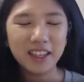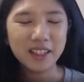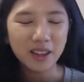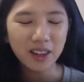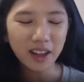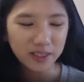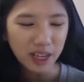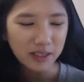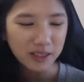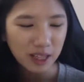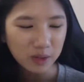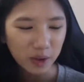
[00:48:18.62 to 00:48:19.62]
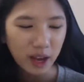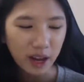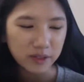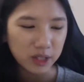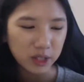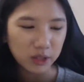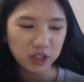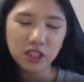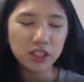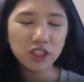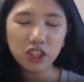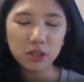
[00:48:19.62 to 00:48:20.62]
So a lot of times that's what you have to do, just
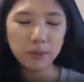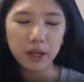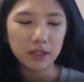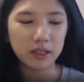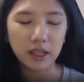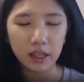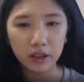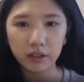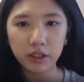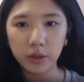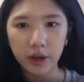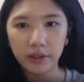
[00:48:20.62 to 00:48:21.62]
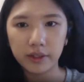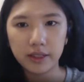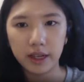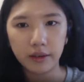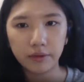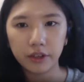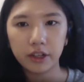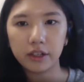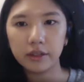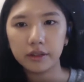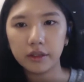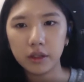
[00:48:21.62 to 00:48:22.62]
because they literally don't have the time for it.
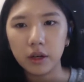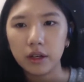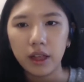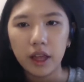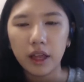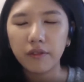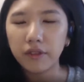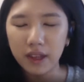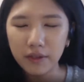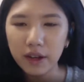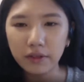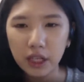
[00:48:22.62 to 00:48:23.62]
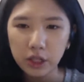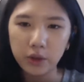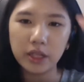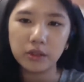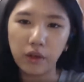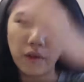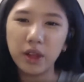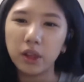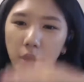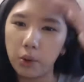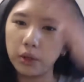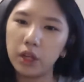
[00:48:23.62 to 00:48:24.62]
Or like, even if they do, it's very
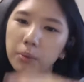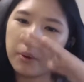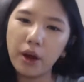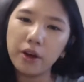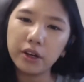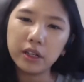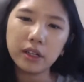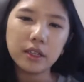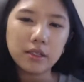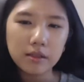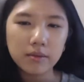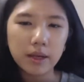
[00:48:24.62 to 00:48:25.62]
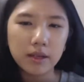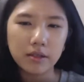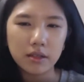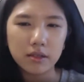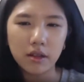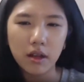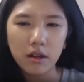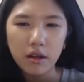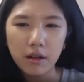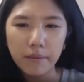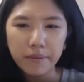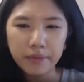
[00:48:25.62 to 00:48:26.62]
low on their priority list because it's not,
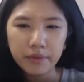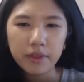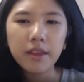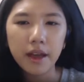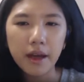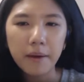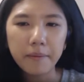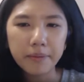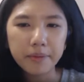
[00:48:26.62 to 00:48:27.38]
yeah.